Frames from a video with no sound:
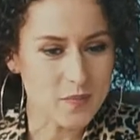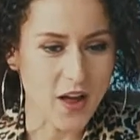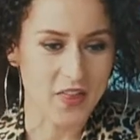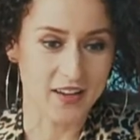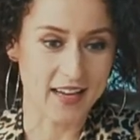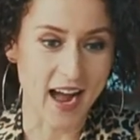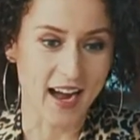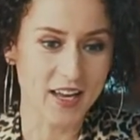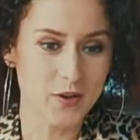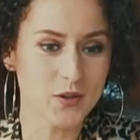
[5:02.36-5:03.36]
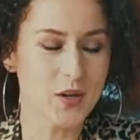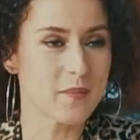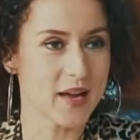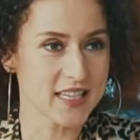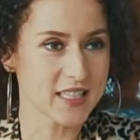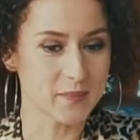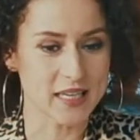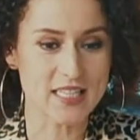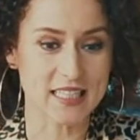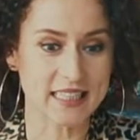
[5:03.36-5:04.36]
by the guy who commanded
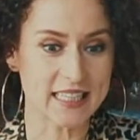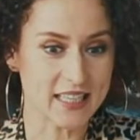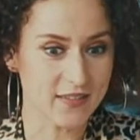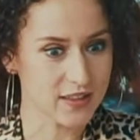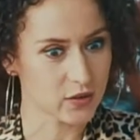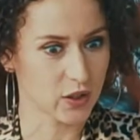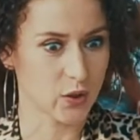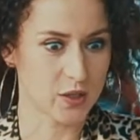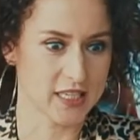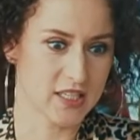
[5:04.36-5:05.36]
me to leave the recording